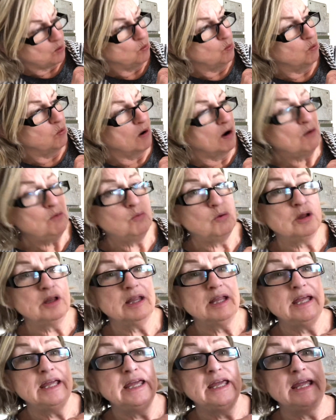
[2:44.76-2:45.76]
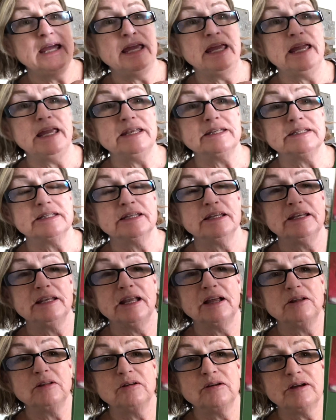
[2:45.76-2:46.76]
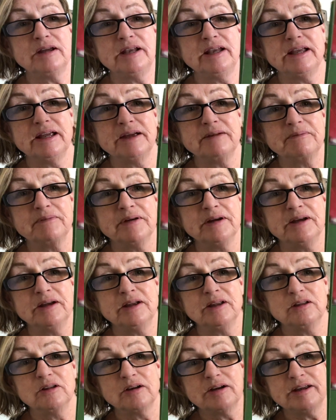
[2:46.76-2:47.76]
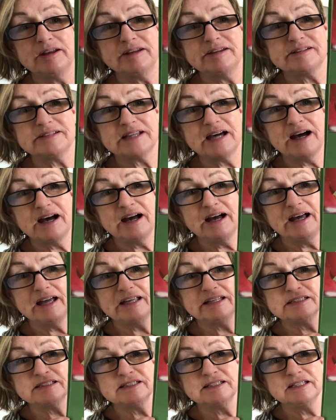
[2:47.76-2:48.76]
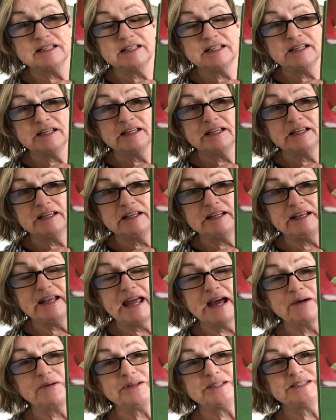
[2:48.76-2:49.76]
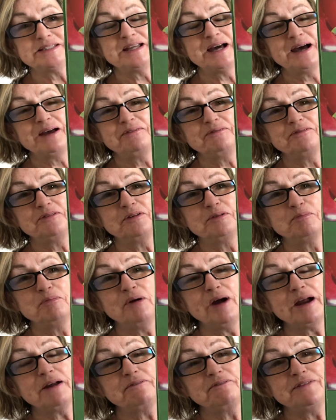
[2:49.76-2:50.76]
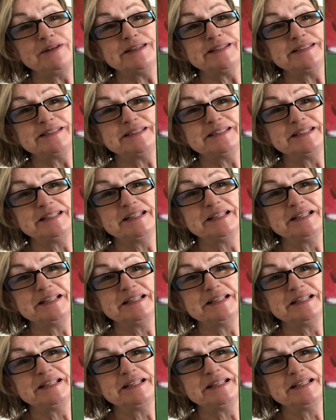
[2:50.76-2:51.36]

What will he eat? Now look at him. Look at his eyes. Now it's time for breakfast.